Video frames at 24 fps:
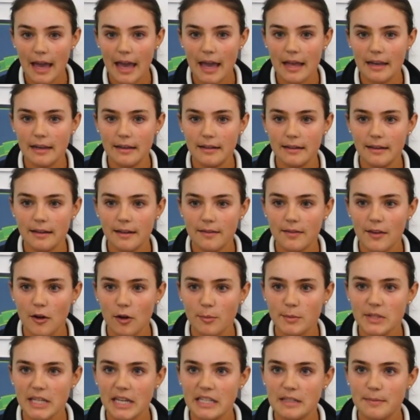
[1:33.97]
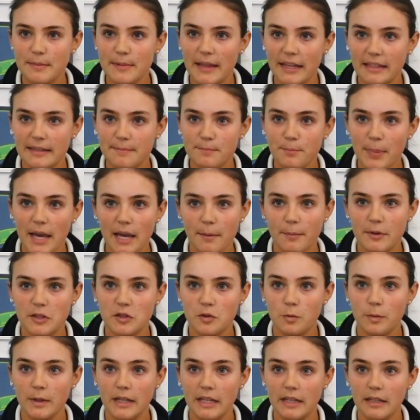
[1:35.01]
And they almost had to pick
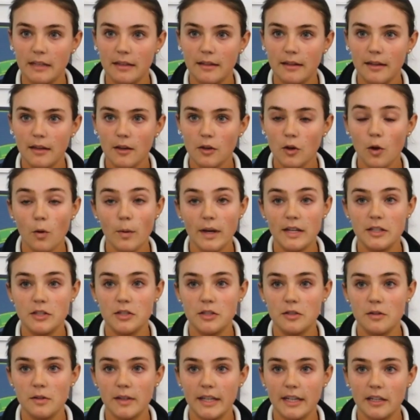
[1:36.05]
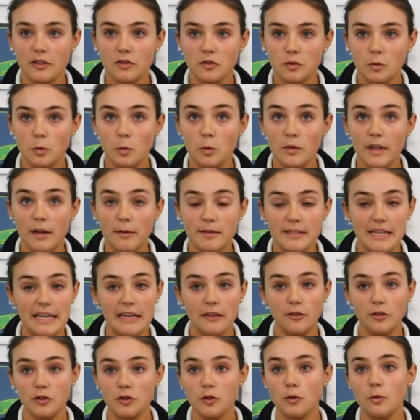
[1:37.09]
between going to a school that was
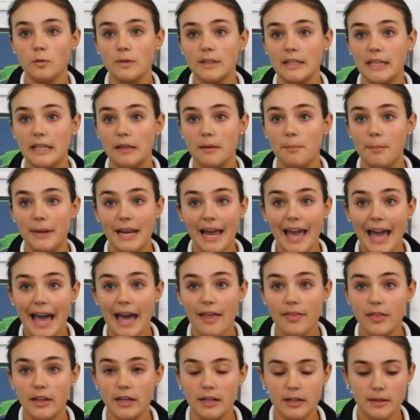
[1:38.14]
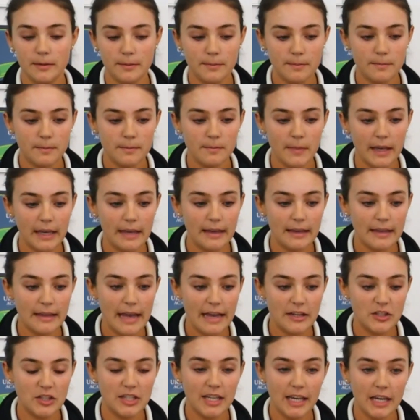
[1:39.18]
English only, but had their
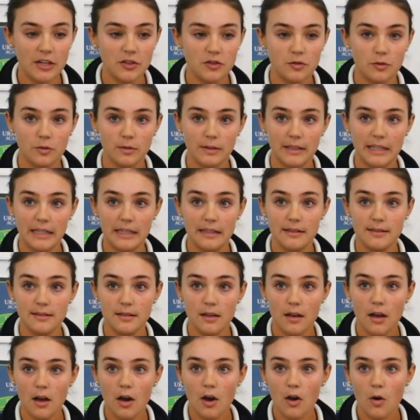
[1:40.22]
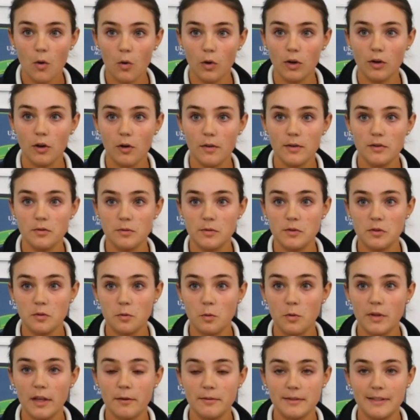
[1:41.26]
educational needs, or going to a
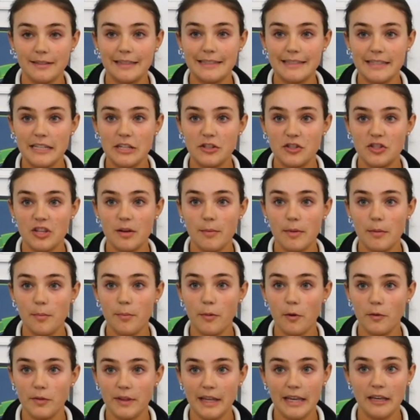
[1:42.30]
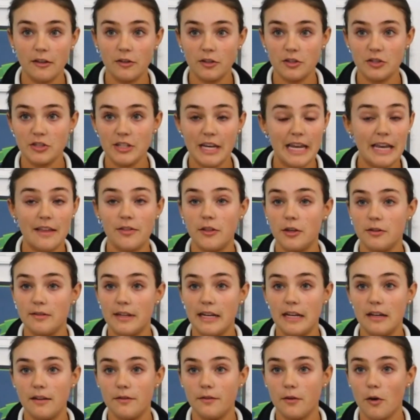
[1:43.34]
school that was going to teach them in both English and their
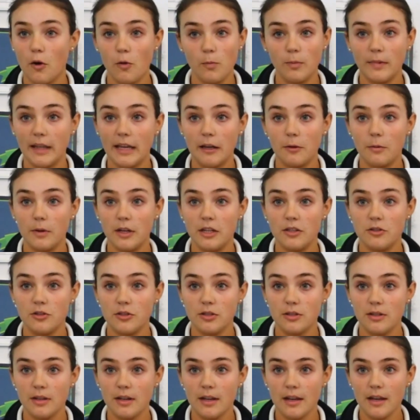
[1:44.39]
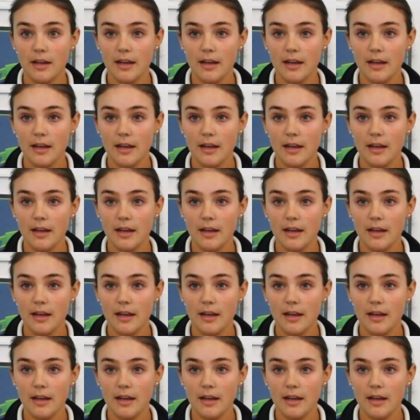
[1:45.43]
native home language.